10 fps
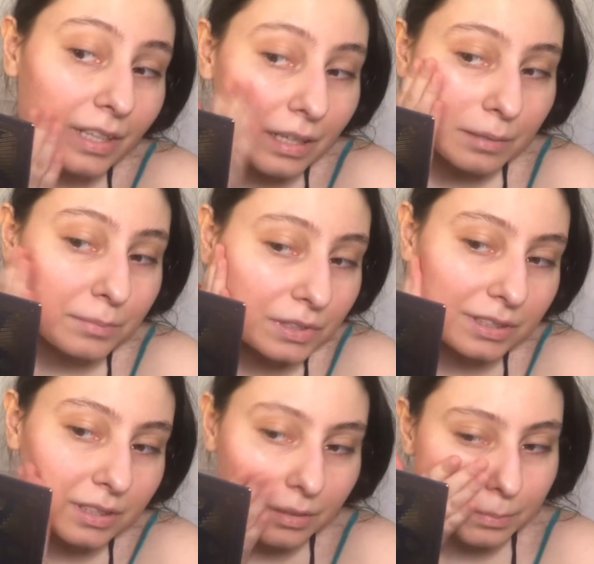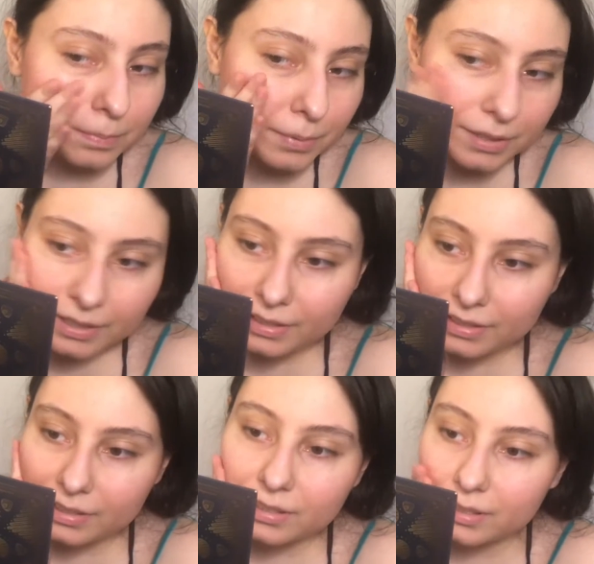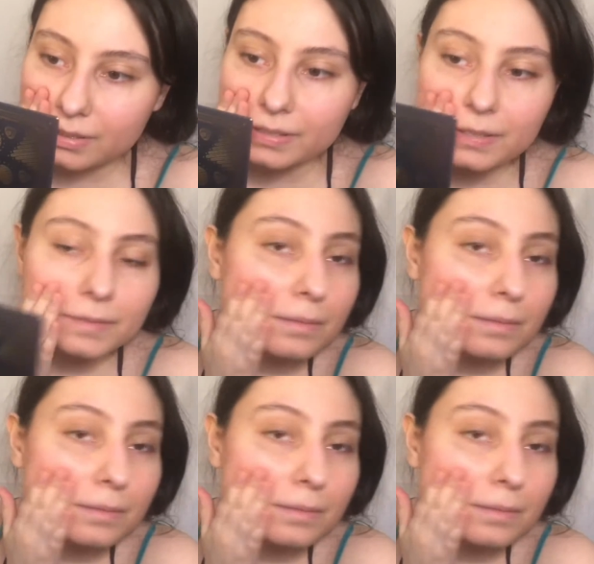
I'm just gonna put it here.